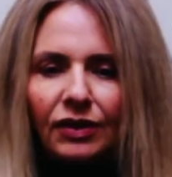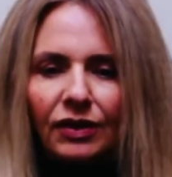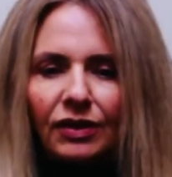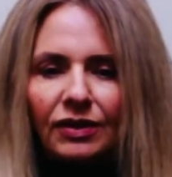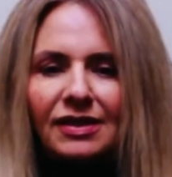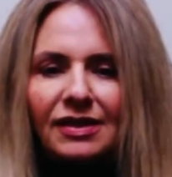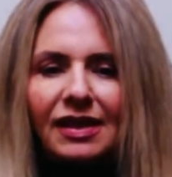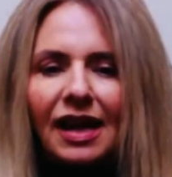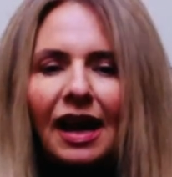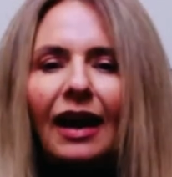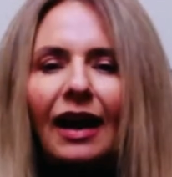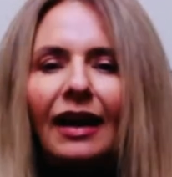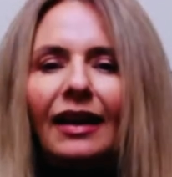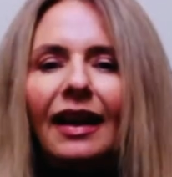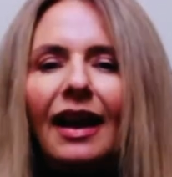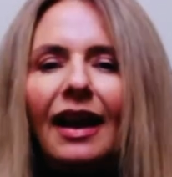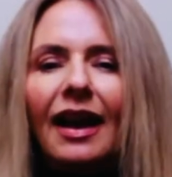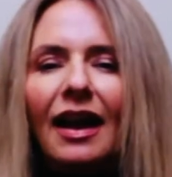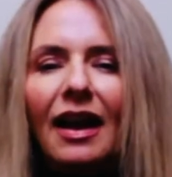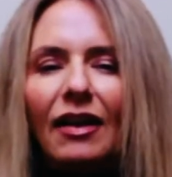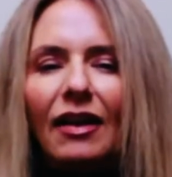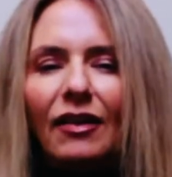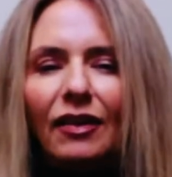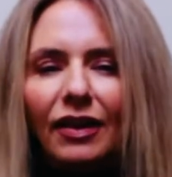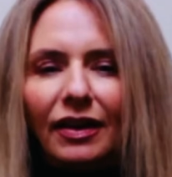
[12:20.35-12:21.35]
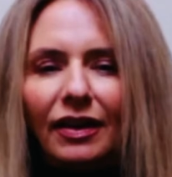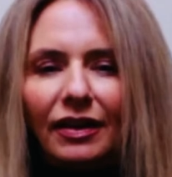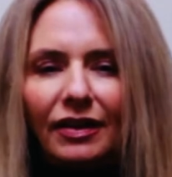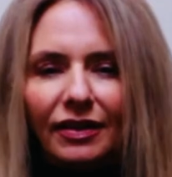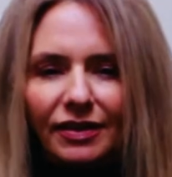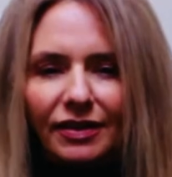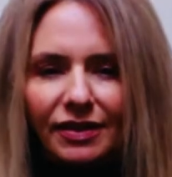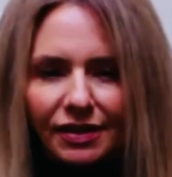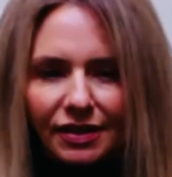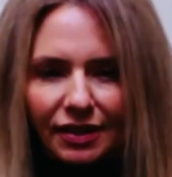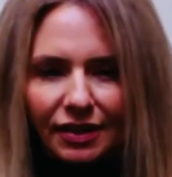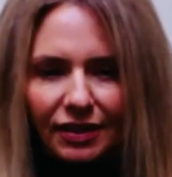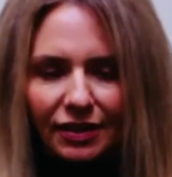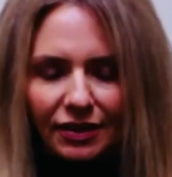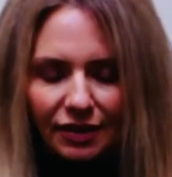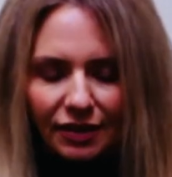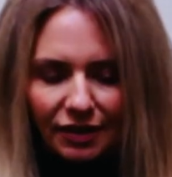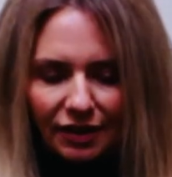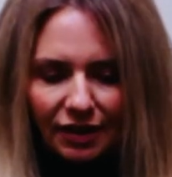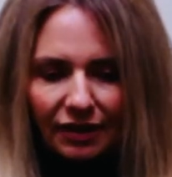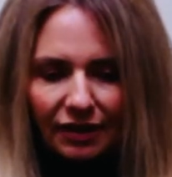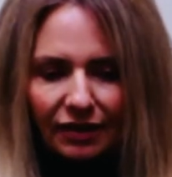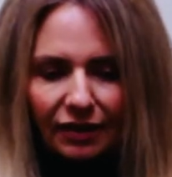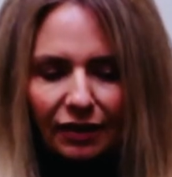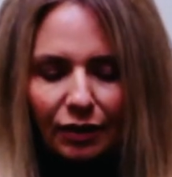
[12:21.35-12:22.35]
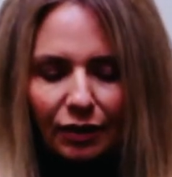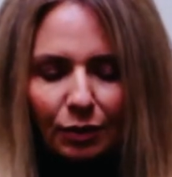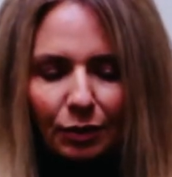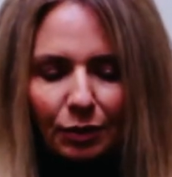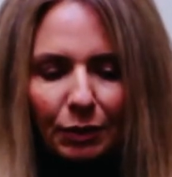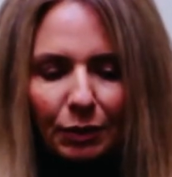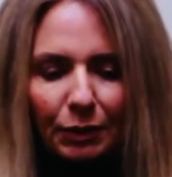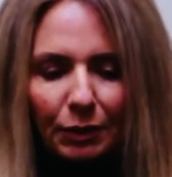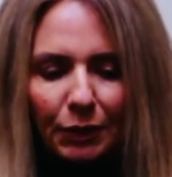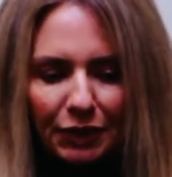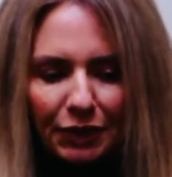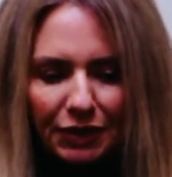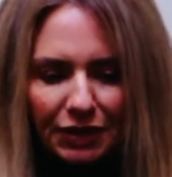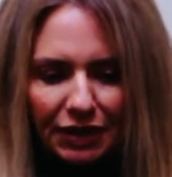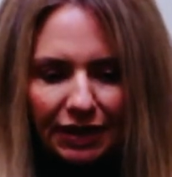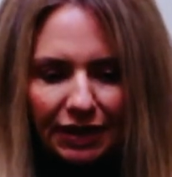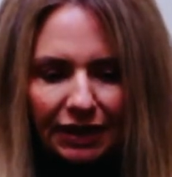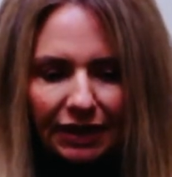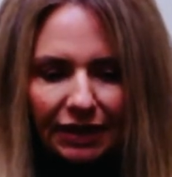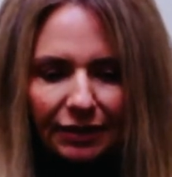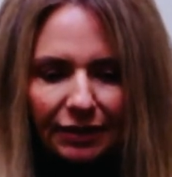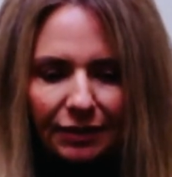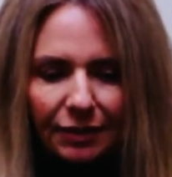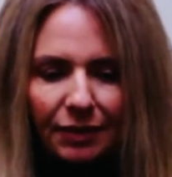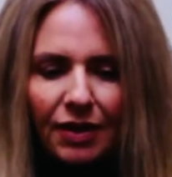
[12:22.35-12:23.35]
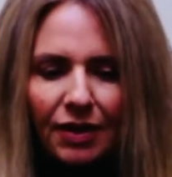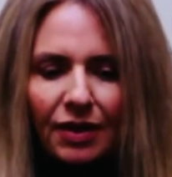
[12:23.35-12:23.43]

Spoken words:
tight areas in the upper body.